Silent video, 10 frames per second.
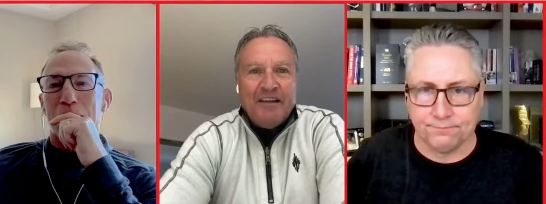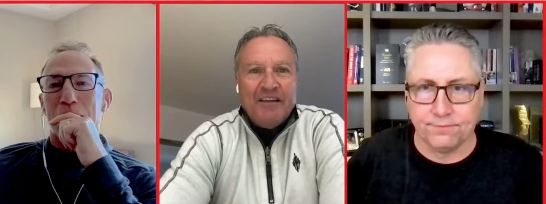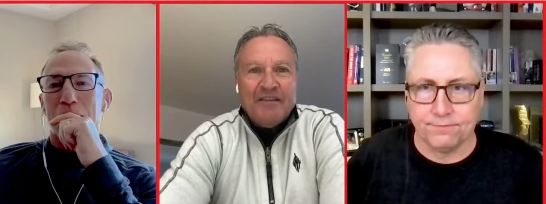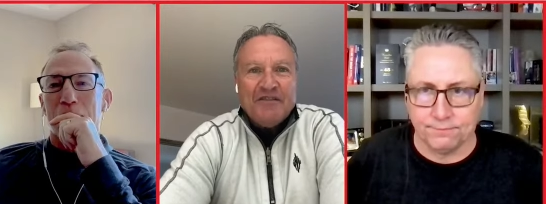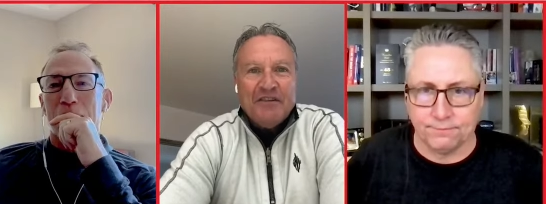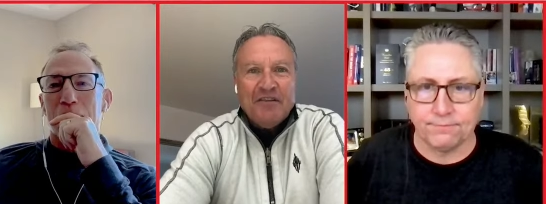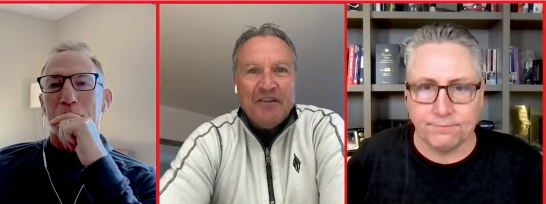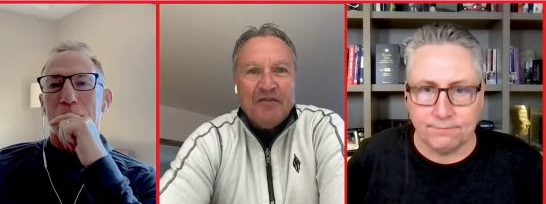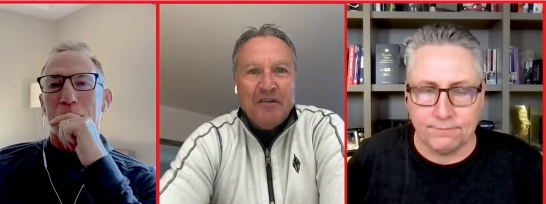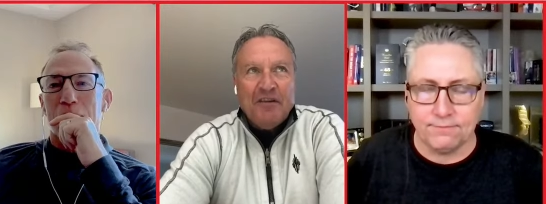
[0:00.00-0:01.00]
Speaker 1: Like you still
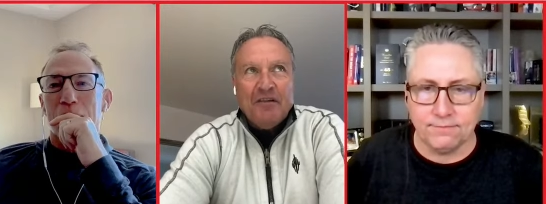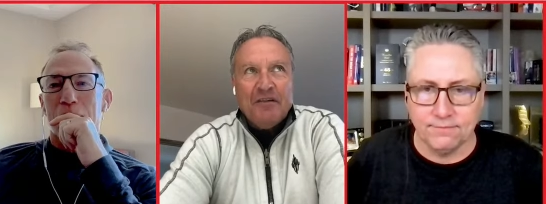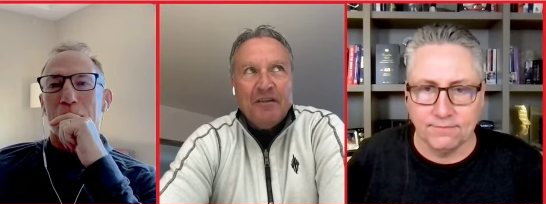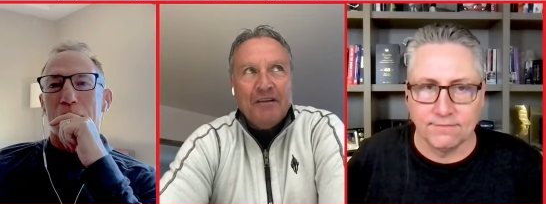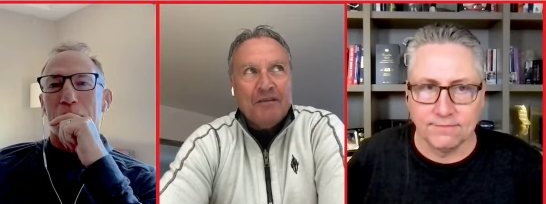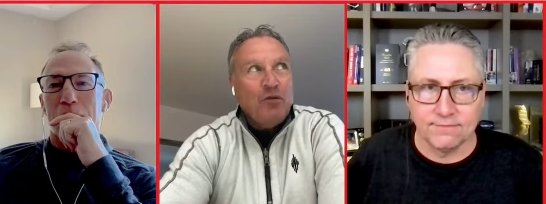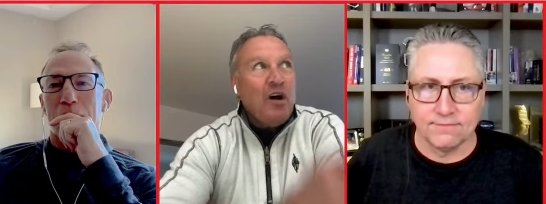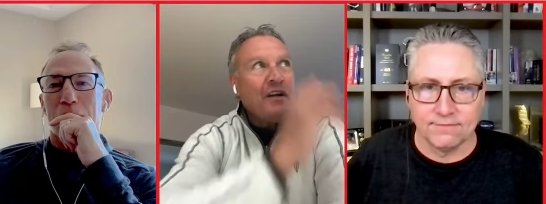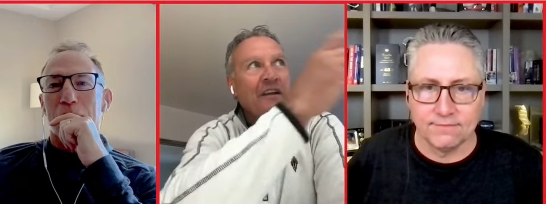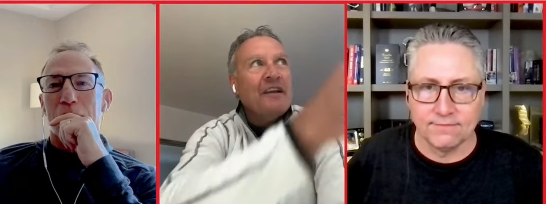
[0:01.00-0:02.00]
you you you're
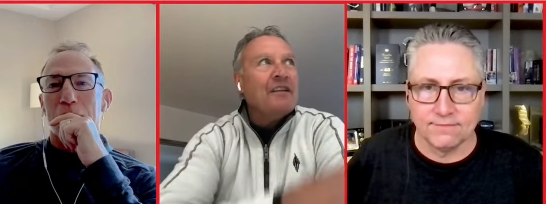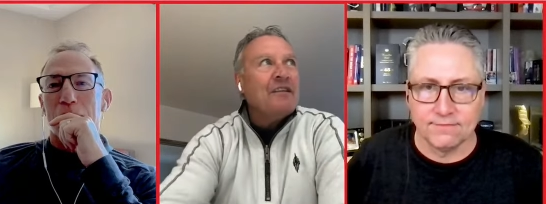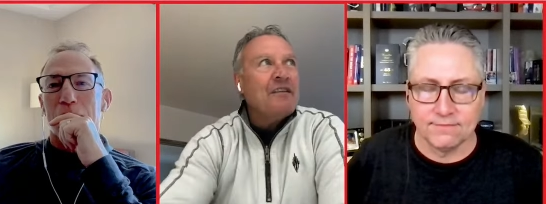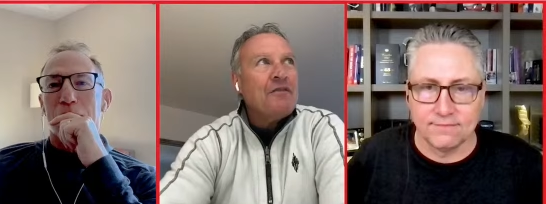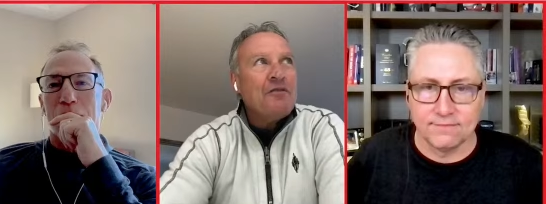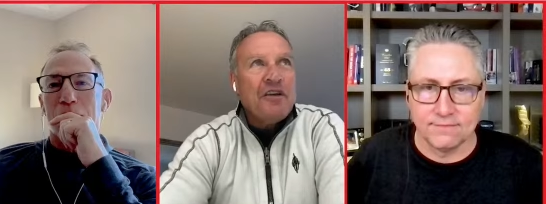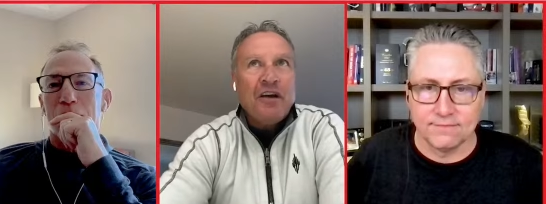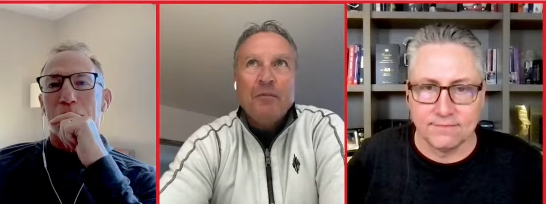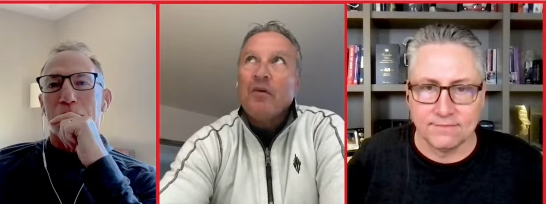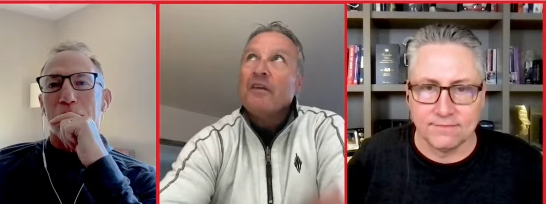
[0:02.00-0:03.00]
walking through the
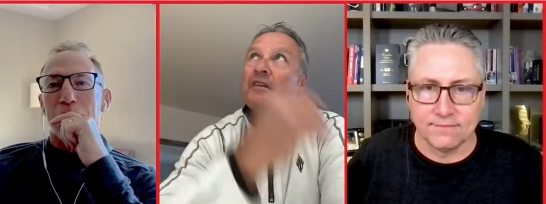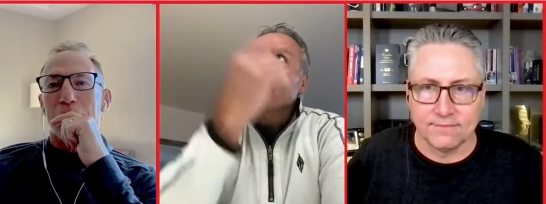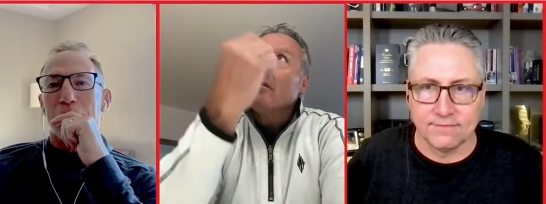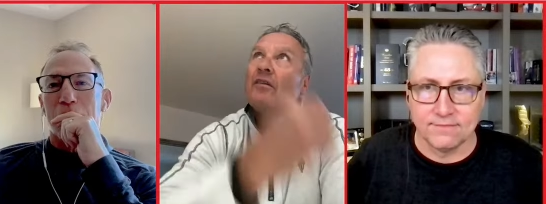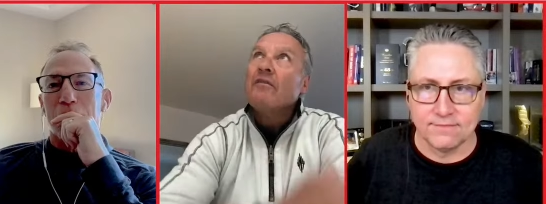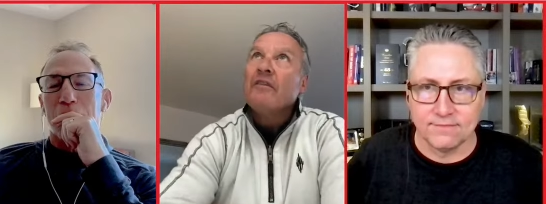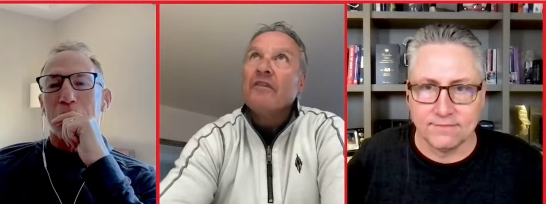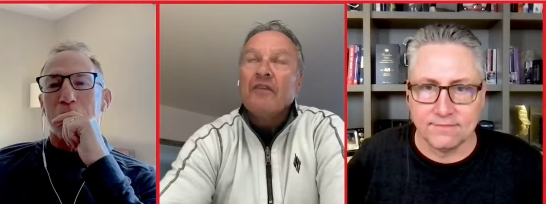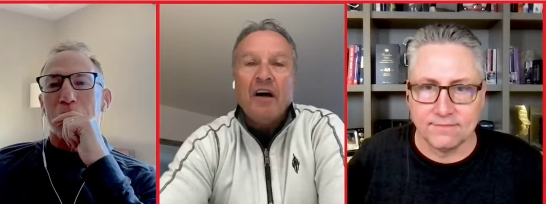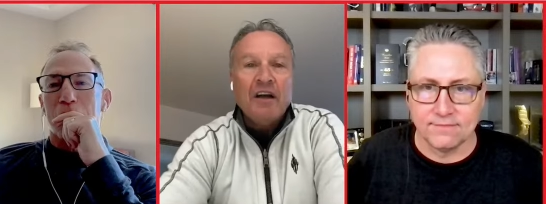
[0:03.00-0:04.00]
airport and you look over and
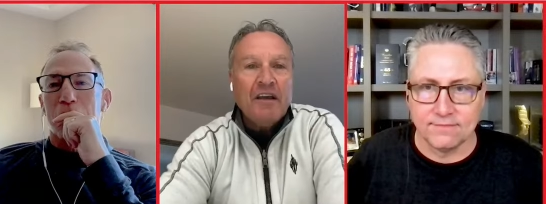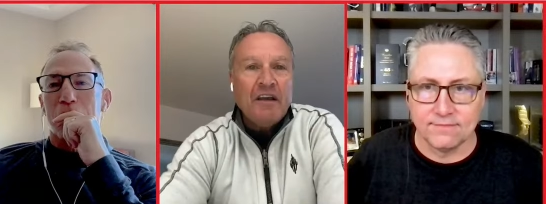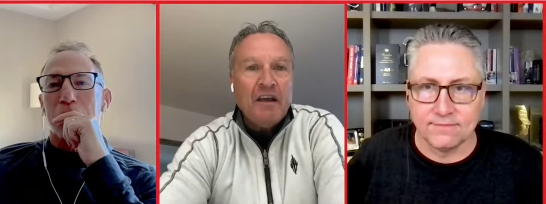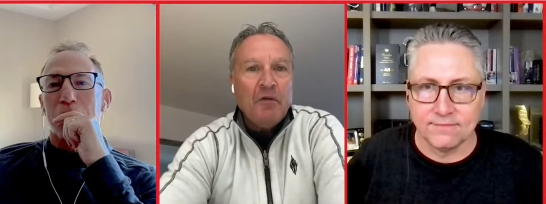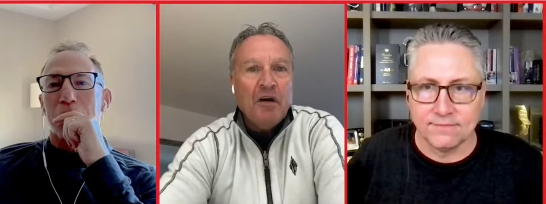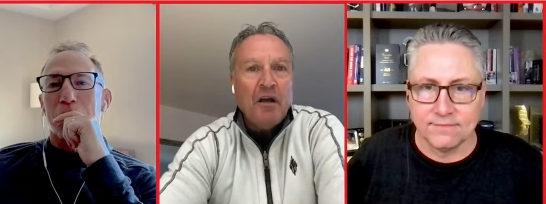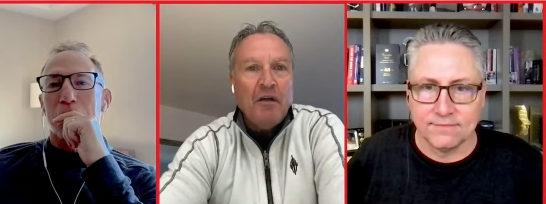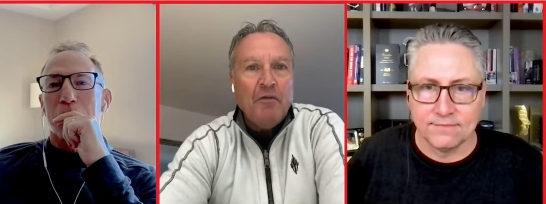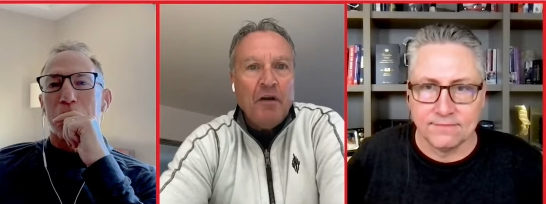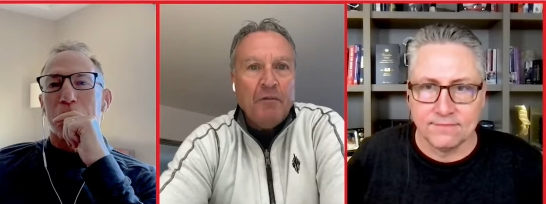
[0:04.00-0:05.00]
there's a hockey game
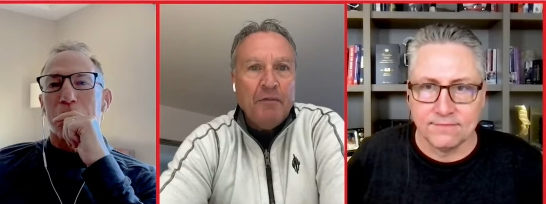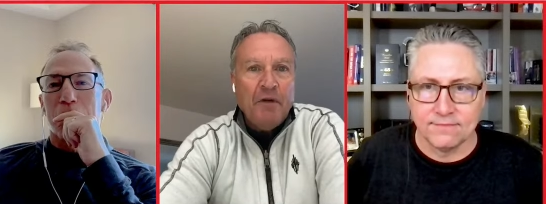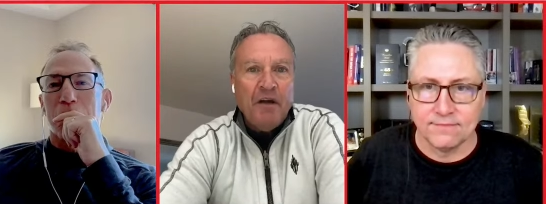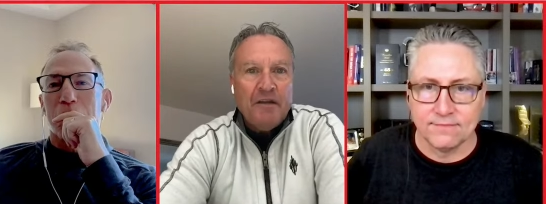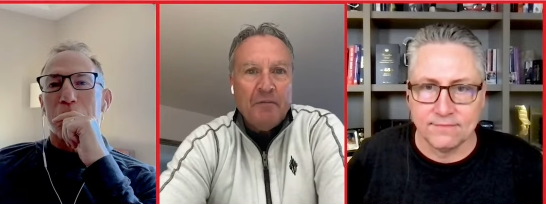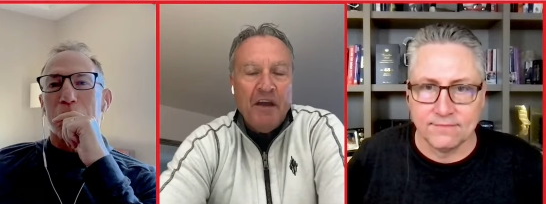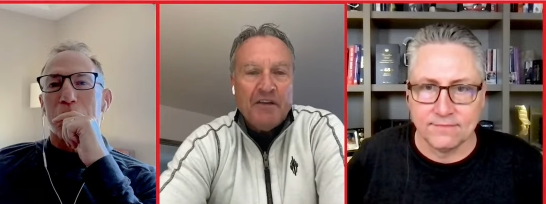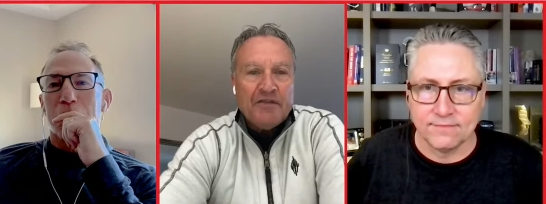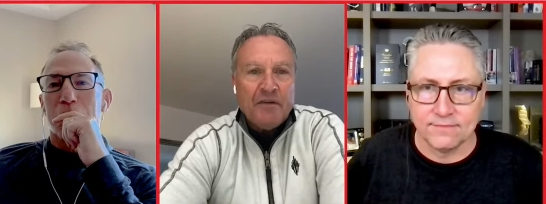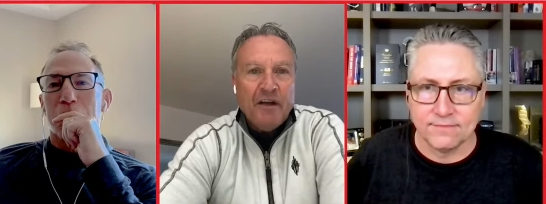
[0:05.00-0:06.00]
I want to be behind the
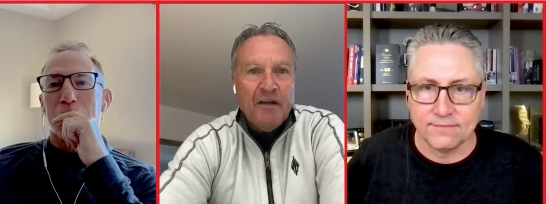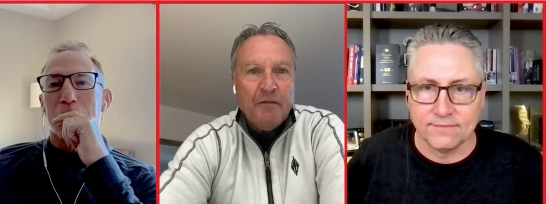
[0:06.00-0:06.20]
bench, right?